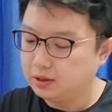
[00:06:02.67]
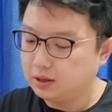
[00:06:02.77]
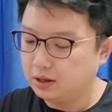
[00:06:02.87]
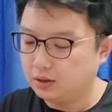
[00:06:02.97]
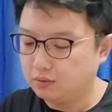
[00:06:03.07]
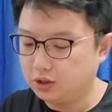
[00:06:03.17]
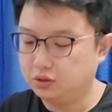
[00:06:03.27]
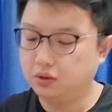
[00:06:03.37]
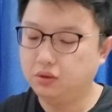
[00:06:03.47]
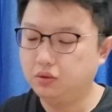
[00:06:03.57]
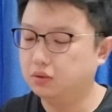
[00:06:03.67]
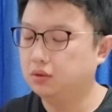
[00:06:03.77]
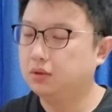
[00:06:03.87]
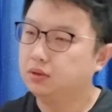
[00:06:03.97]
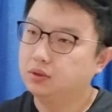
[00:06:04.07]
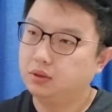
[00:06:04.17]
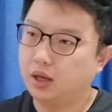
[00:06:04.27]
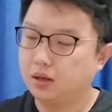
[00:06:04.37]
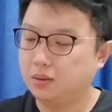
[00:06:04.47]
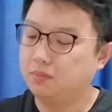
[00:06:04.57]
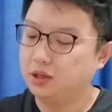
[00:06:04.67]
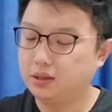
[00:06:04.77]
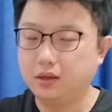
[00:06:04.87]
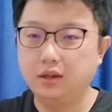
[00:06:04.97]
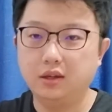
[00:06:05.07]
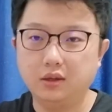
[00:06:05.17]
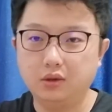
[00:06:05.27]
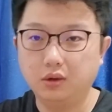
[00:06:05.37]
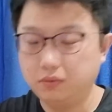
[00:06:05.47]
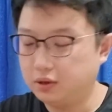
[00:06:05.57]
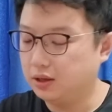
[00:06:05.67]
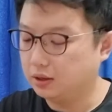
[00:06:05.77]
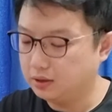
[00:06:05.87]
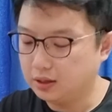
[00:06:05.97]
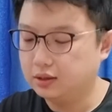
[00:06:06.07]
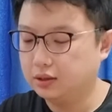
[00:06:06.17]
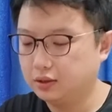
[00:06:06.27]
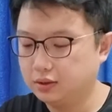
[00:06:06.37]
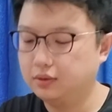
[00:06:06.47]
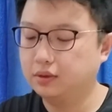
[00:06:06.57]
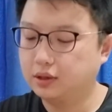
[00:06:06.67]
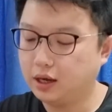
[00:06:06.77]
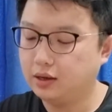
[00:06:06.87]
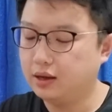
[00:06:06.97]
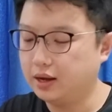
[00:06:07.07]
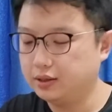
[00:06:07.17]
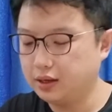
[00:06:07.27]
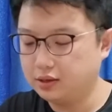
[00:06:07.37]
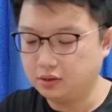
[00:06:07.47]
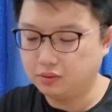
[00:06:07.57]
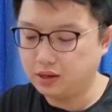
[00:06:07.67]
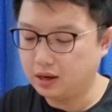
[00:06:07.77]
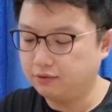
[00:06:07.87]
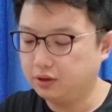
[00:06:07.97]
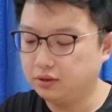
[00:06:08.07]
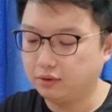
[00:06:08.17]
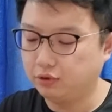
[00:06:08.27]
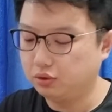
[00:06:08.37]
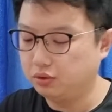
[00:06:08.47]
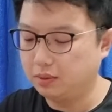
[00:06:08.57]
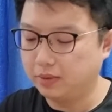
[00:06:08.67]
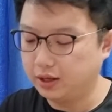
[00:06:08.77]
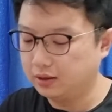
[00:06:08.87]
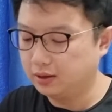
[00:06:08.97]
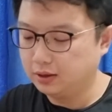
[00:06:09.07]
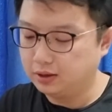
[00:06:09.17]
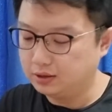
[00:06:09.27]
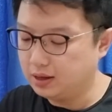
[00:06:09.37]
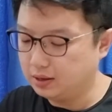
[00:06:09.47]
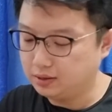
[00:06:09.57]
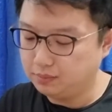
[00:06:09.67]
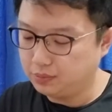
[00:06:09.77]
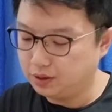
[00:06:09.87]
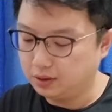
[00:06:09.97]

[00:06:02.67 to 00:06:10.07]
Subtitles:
and what should you do? Basically, don't worry, just cut the excess away after you have glued the blade. It's that simple.